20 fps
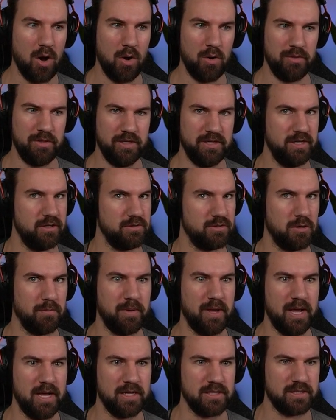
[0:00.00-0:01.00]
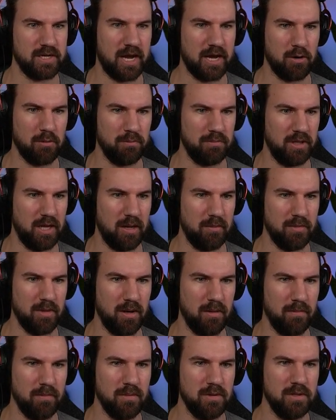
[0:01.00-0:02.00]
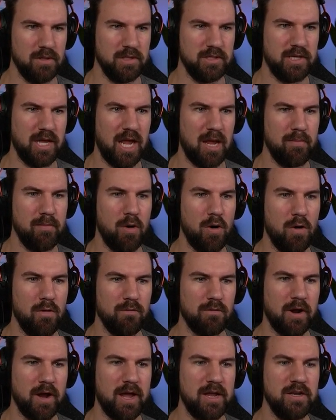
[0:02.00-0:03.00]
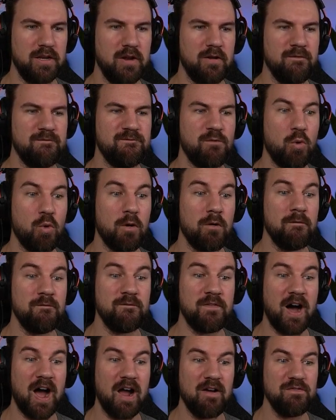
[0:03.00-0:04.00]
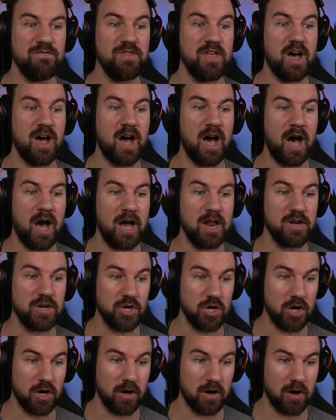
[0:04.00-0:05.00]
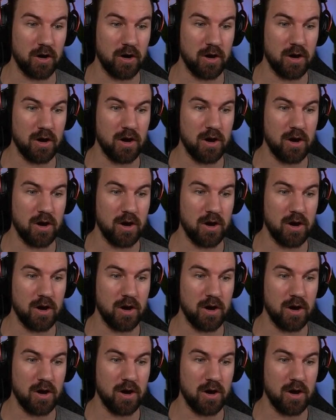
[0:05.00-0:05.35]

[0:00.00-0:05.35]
Oh, the deers are pissed. I don't blame them. Game over. Ending 4 5. The Hunter.